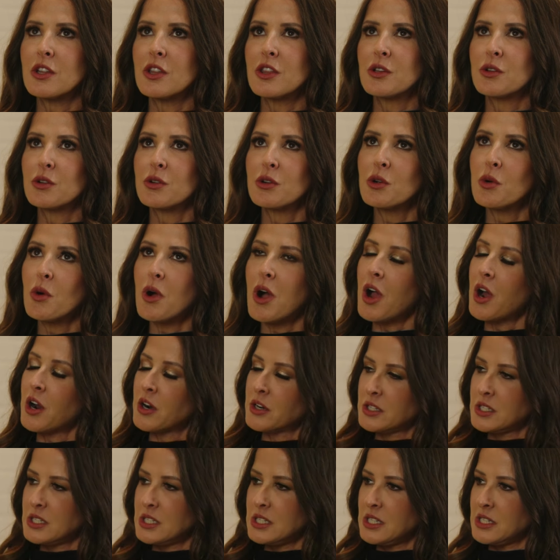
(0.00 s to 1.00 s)
through a
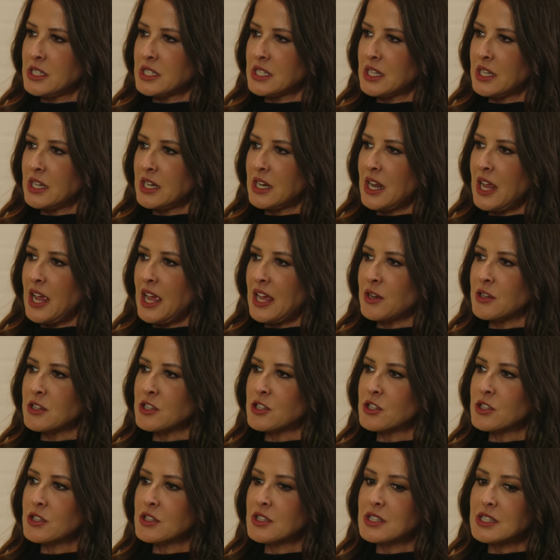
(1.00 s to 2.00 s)
hard season
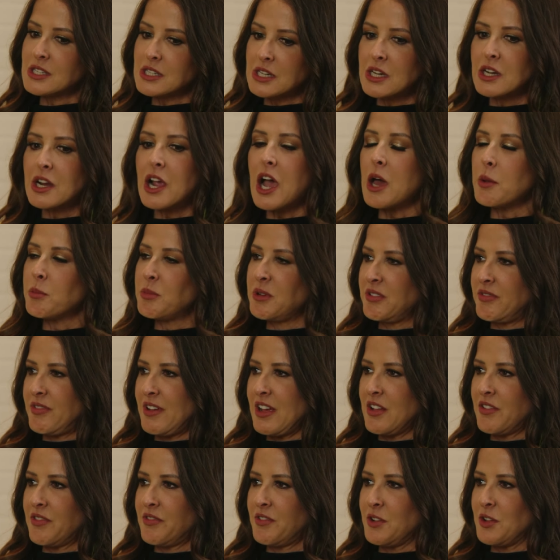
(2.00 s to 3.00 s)
and seen God be
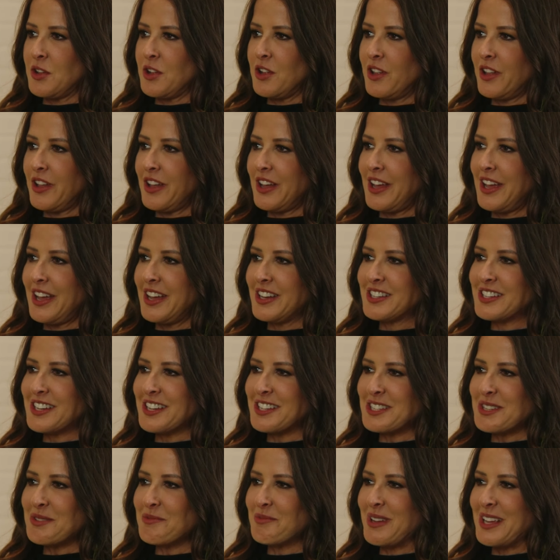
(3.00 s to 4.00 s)
faithful, it
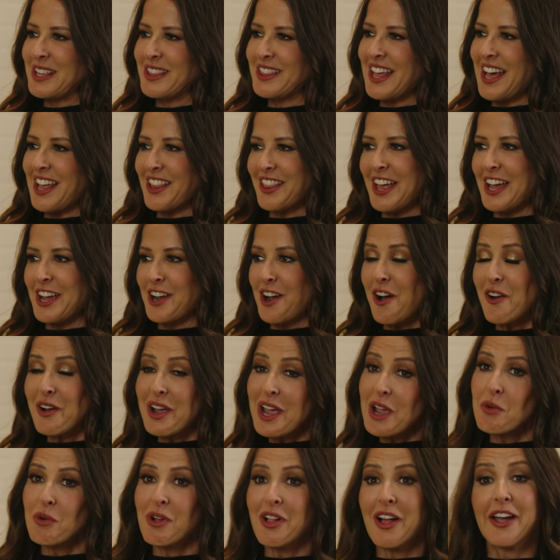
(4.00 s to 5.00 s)
doesn't mean that, like,
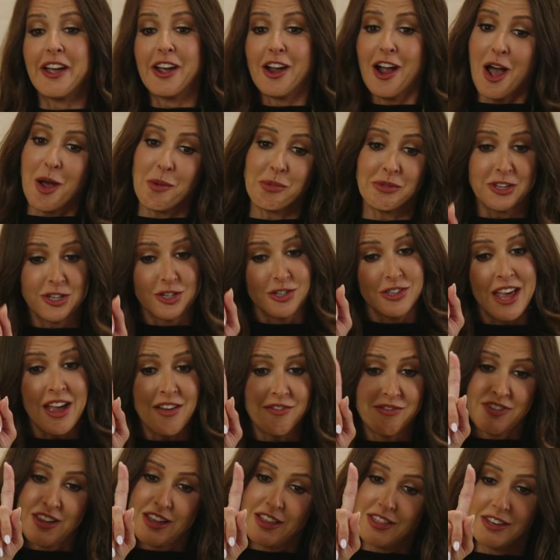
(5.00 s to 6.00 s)
okay, well, I accomplished
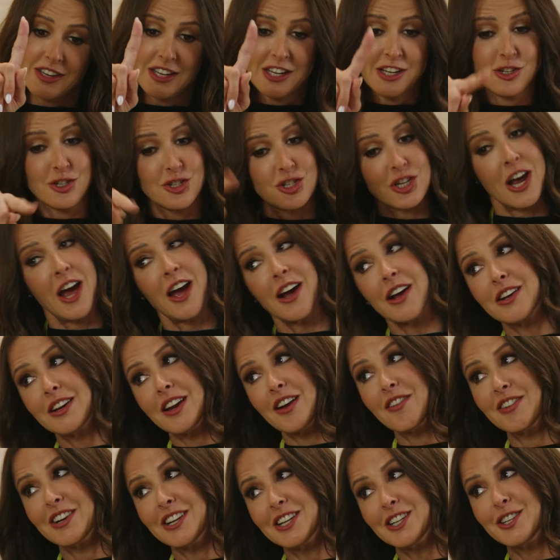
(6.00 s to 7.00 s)
that faith need, check,
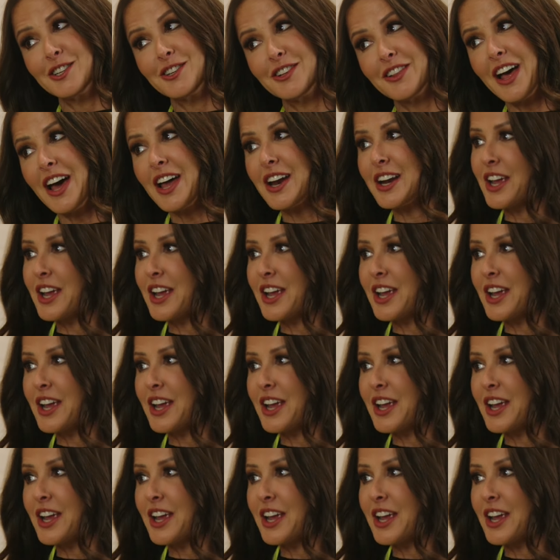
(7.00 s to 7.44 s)
never need to do that